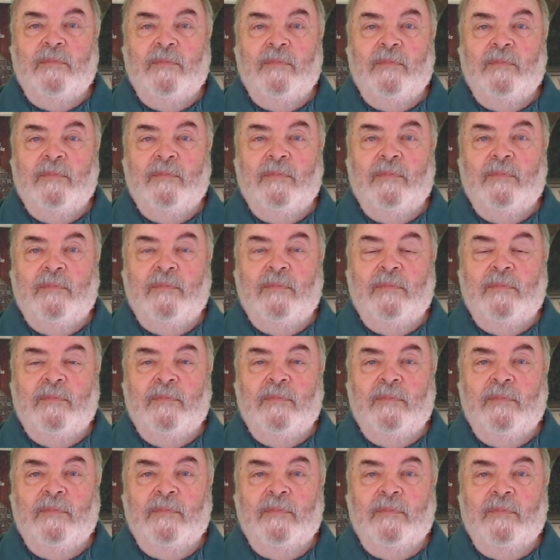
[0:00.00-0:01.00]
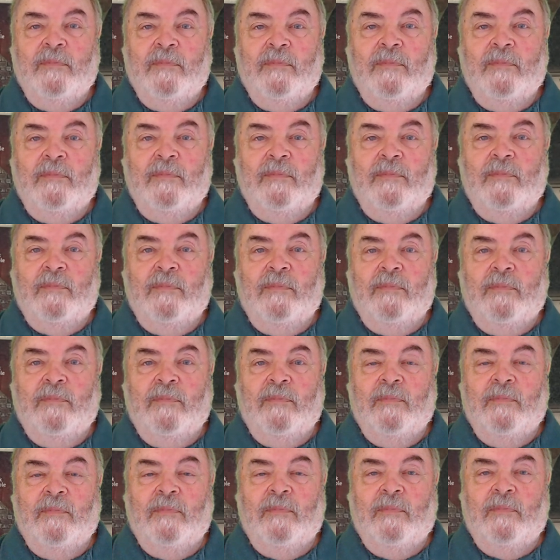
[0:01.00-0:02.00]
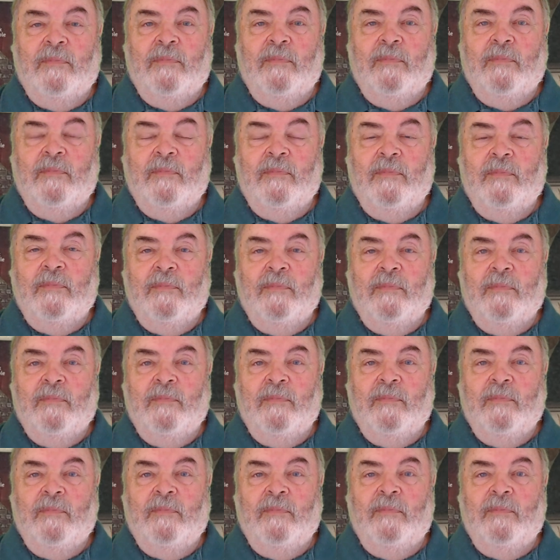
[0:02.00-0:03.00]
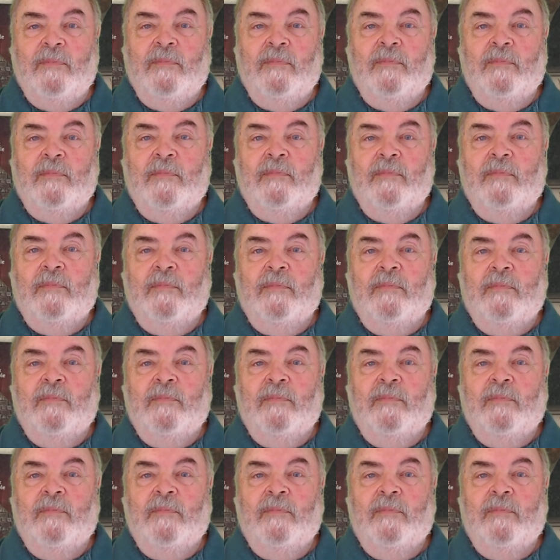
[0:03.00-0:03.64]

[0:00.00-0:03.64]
(silent)